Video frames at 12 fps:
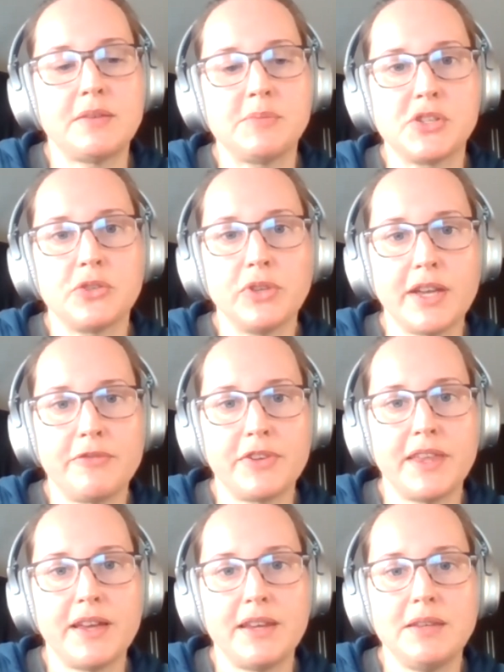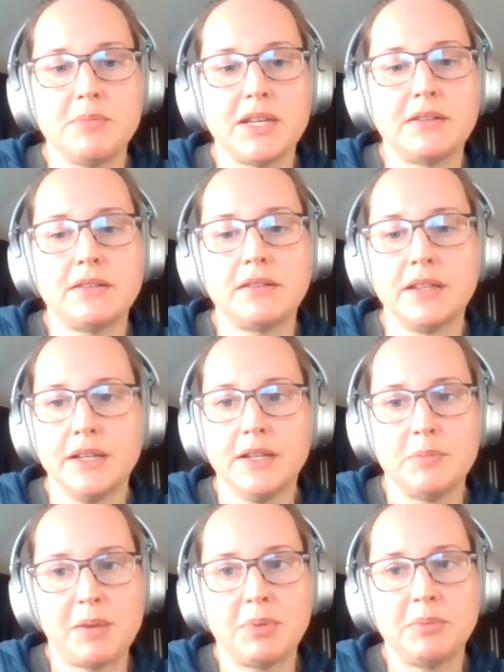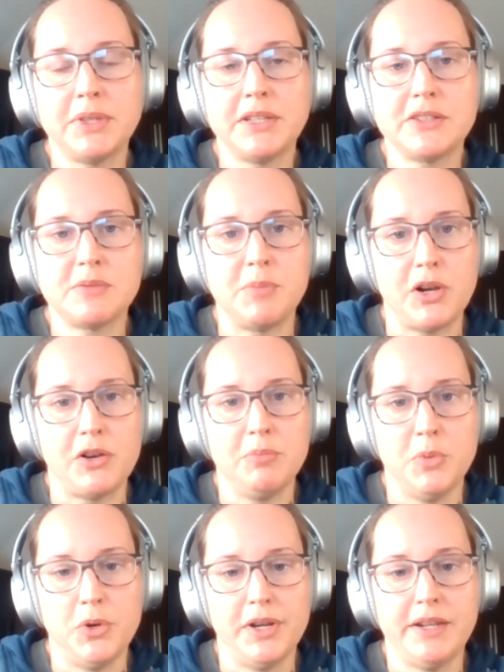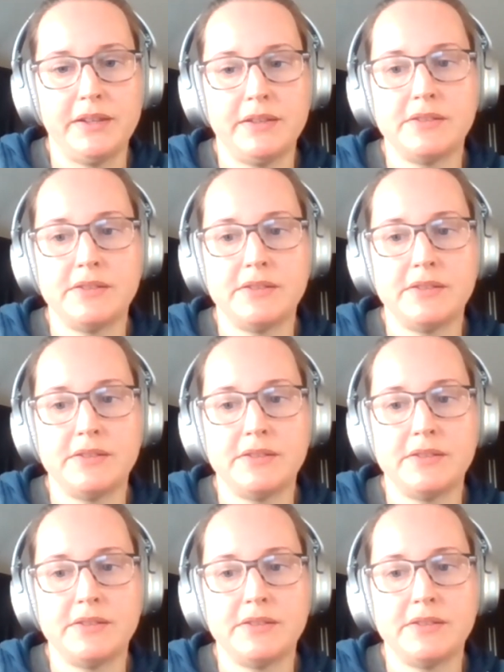So look out for that email probably tomorrow morning.